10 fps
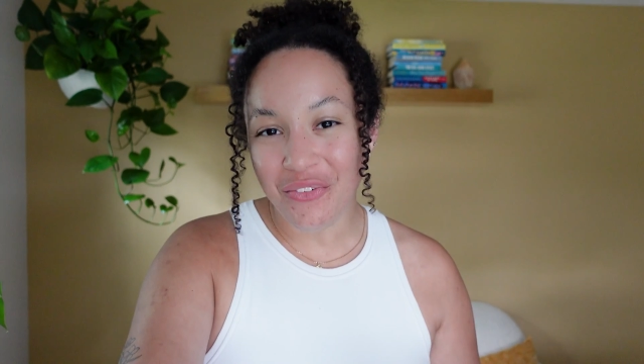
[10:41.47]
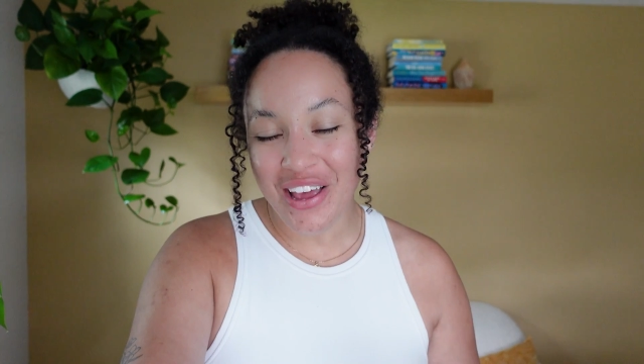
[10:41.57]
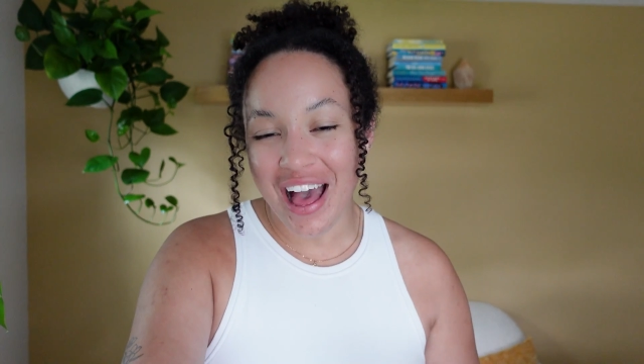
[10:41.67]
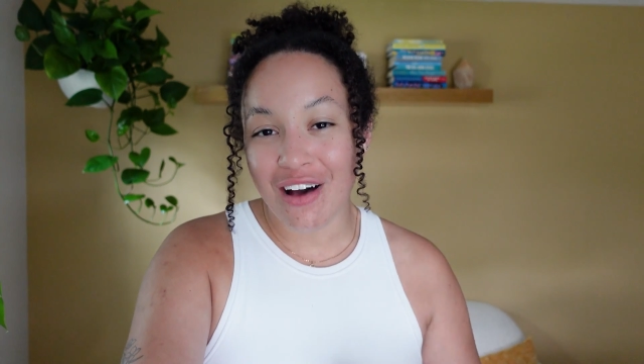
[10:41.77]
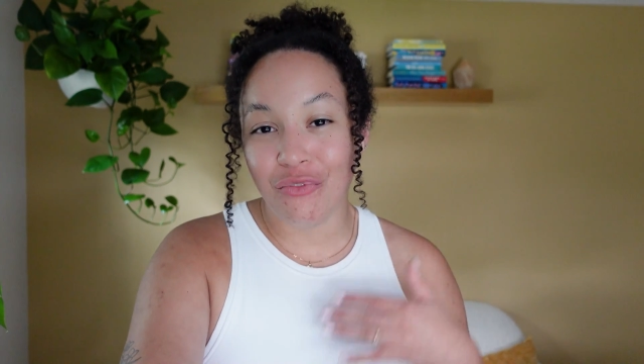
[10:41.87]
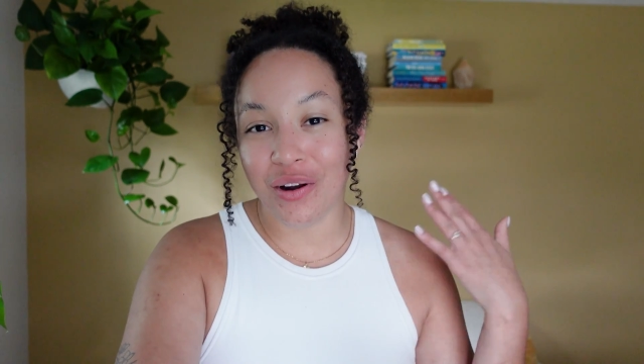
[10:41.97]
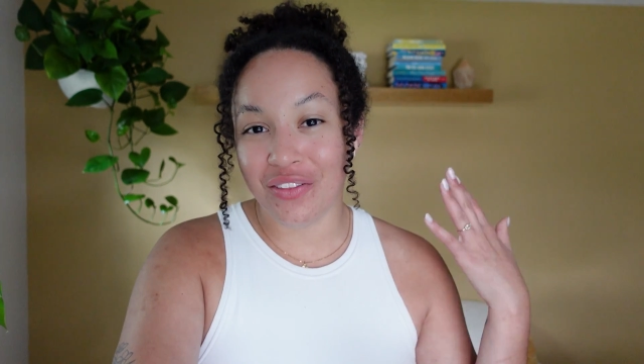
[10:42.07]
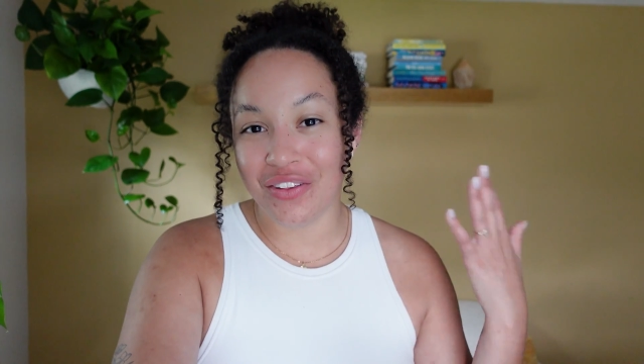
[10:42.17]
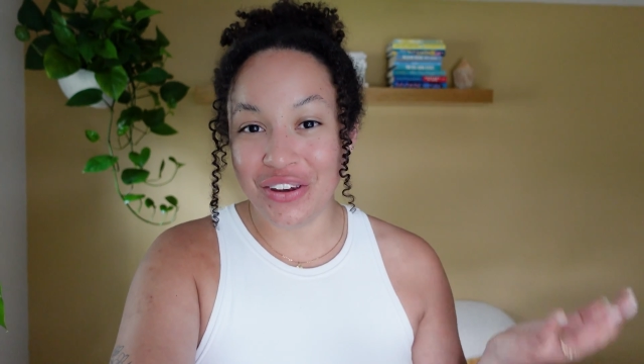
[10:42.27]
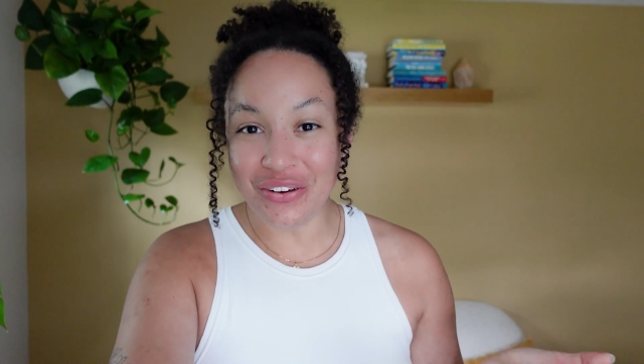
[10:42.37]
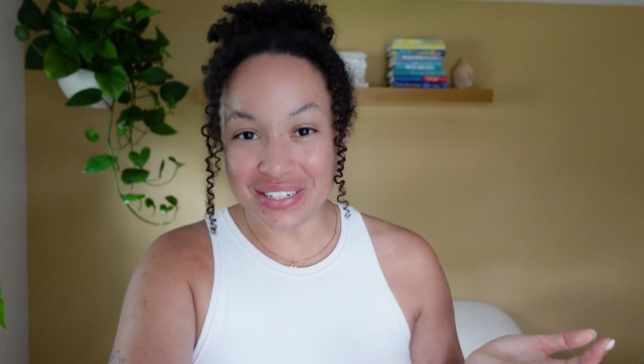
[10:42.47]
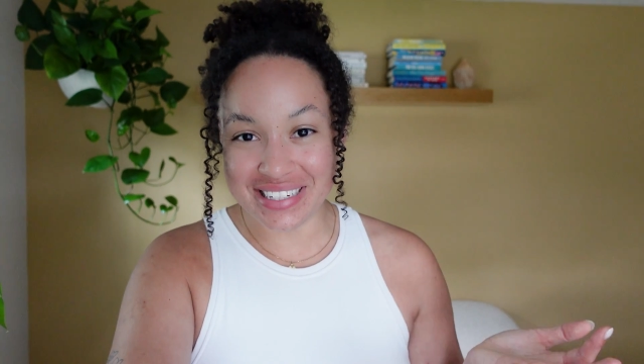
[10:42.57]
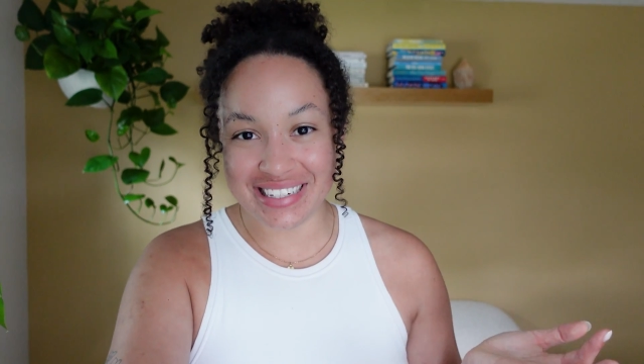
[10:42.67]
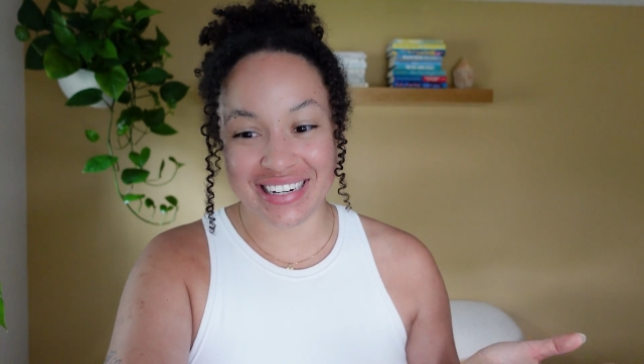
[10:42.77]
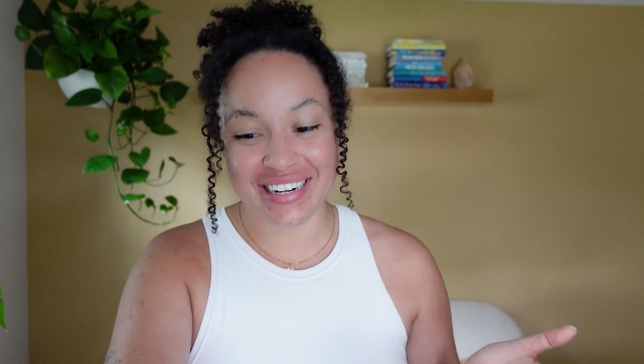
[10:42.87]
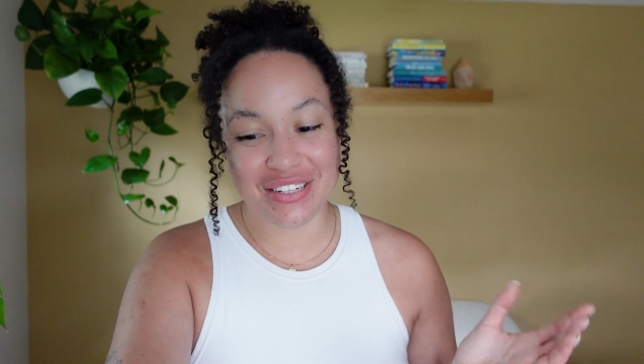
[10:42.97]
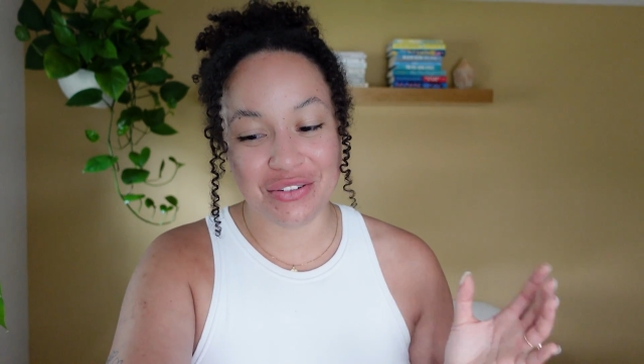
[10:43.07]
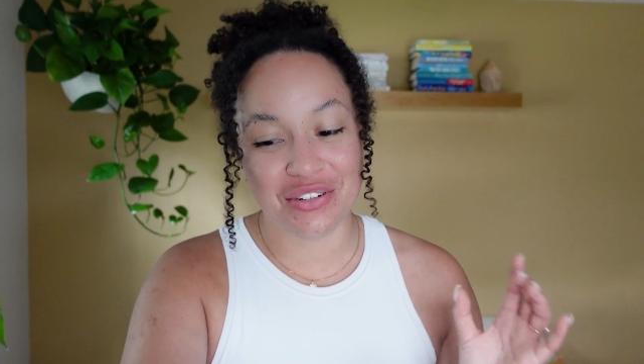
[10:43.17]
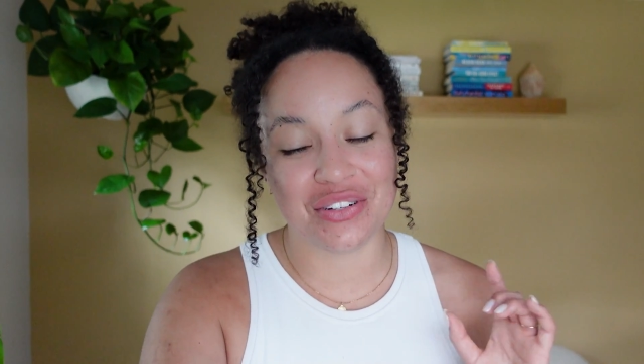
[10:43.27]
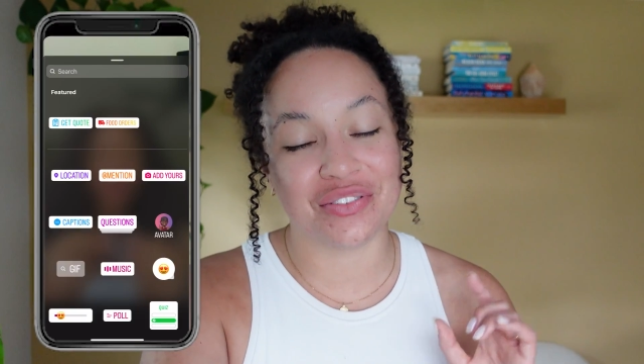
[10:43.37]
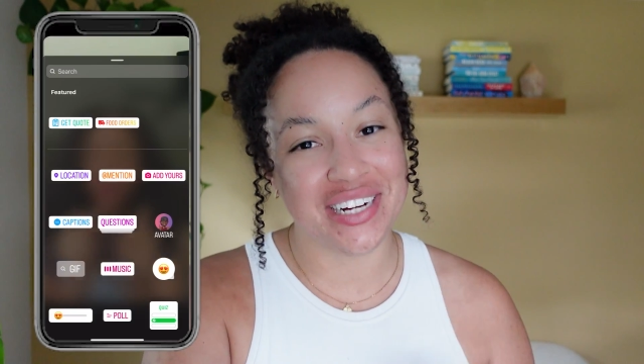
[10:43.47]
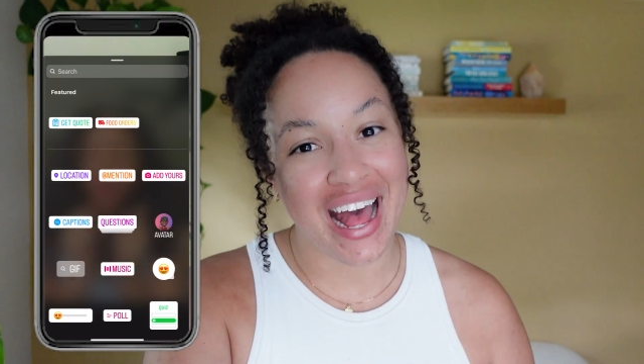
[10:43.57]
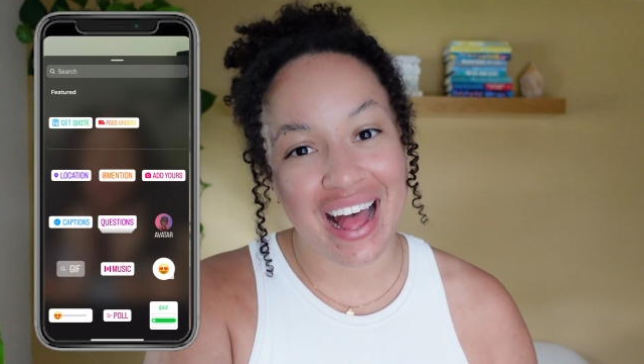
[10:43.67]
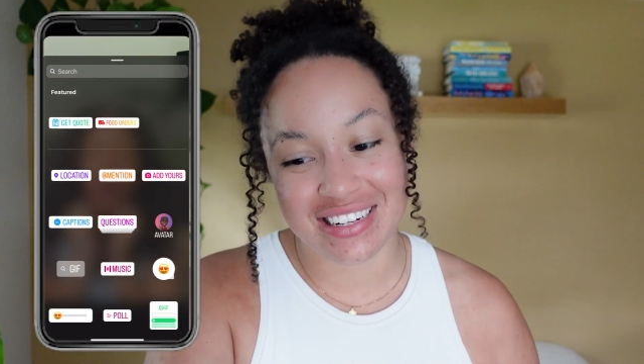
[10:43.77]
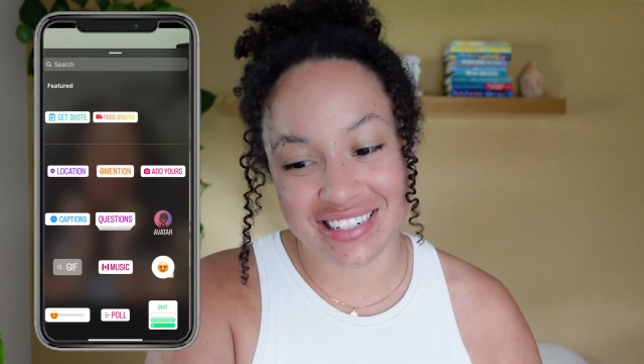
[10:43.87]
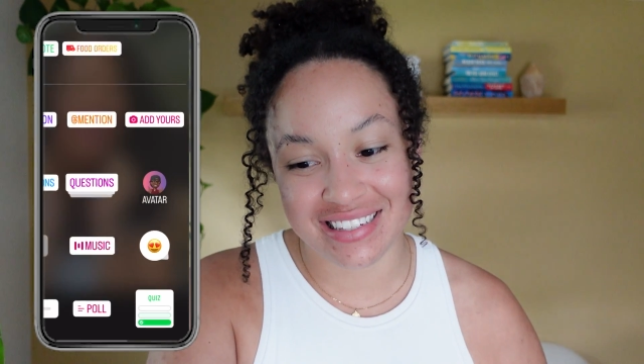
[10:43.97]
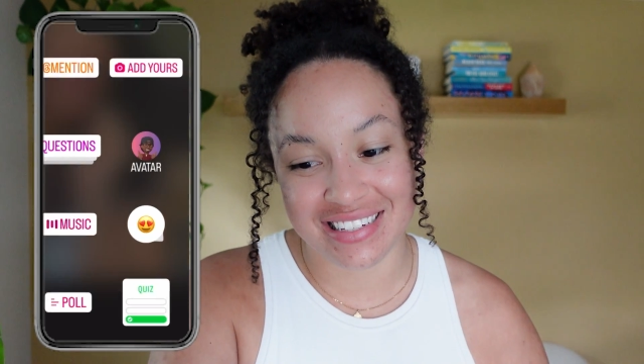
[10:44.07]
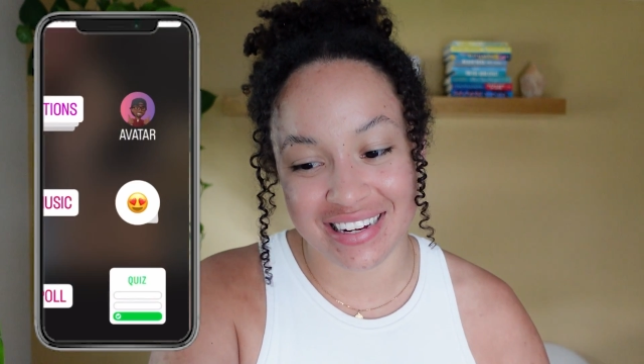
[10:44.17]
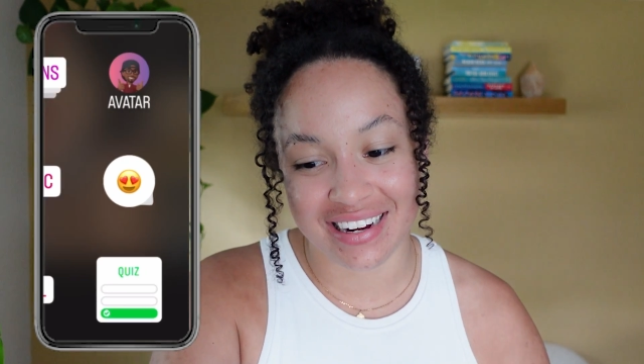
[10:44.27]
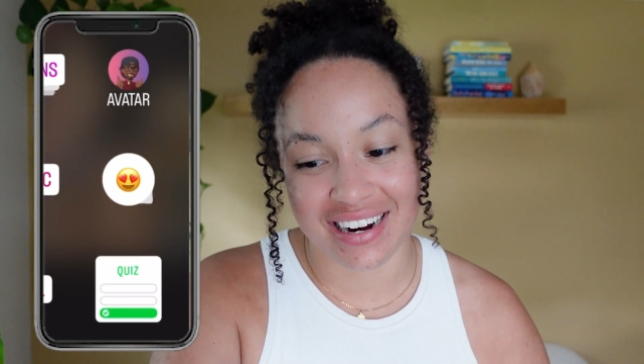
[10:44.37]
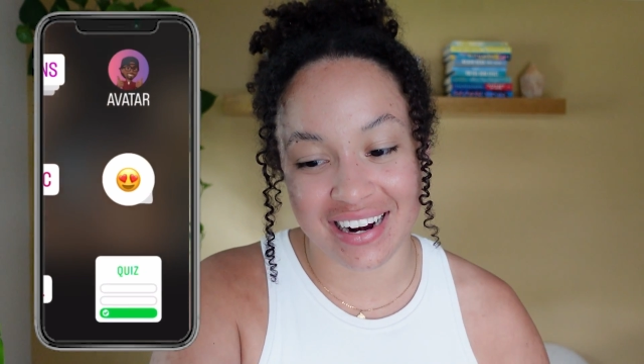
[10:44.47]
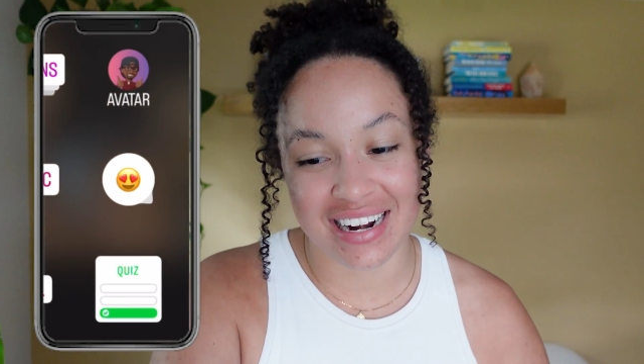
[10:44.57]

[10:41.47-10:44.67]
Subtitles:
we have one of the newer stickers, which is a reaction sticker.